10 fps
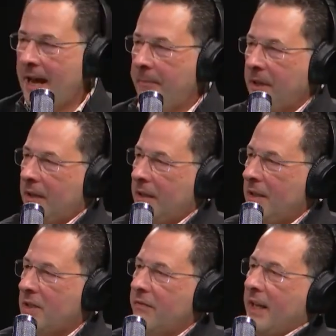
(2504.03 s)
happening in
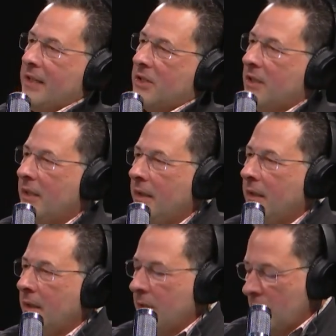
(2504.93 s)
these events?
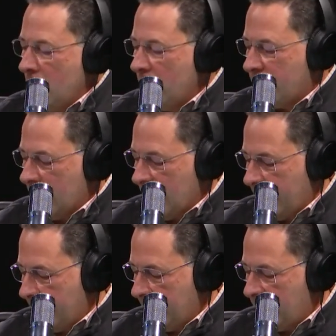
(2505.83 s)
New thing,
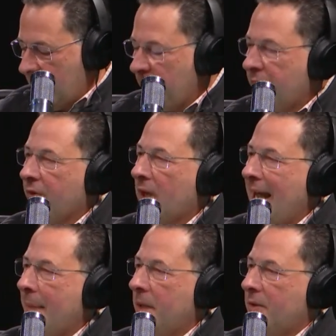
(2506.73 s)
like people
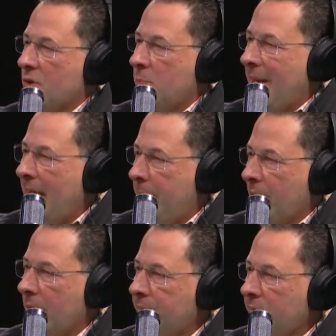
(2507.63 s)
forgot that there's
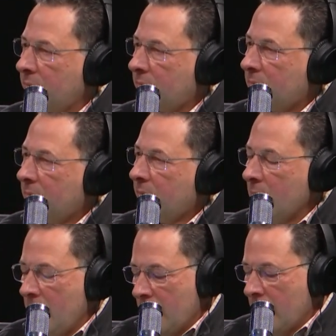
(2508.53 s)
paper.
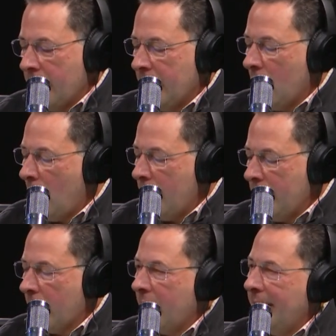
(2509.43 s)
They go
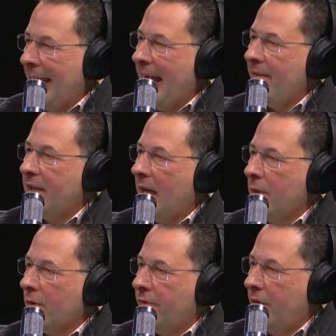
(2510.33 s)
in there and they have it
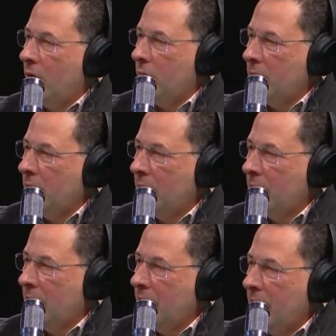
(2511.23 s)
on their phone.
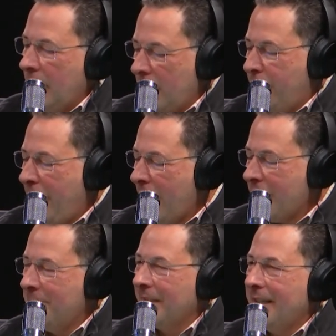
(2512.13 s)

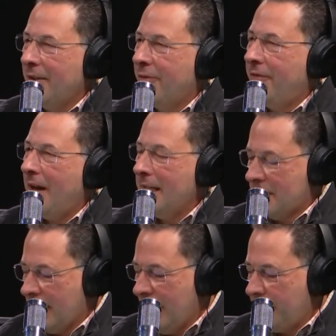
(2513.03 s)
Invariably, the
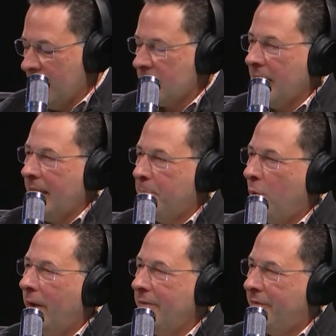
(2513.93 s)
font type is like
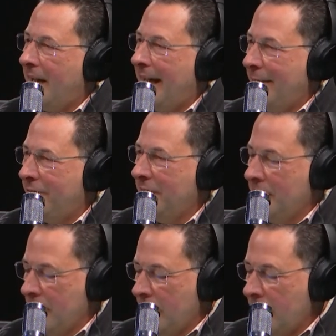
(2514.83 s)

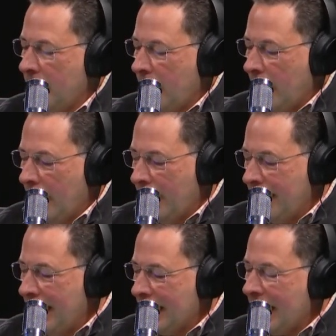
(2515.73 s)
0.5. And
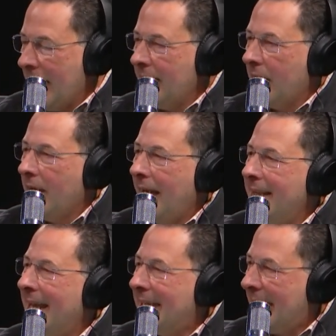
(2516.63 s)
they get on there
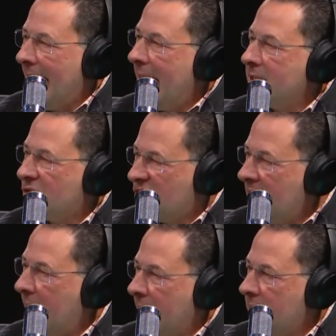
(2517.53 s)
and they can't
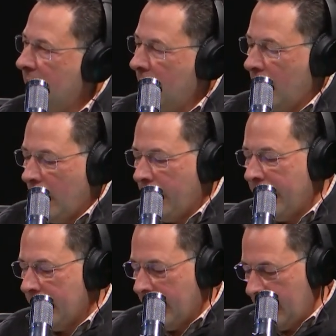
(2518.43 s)
see it. And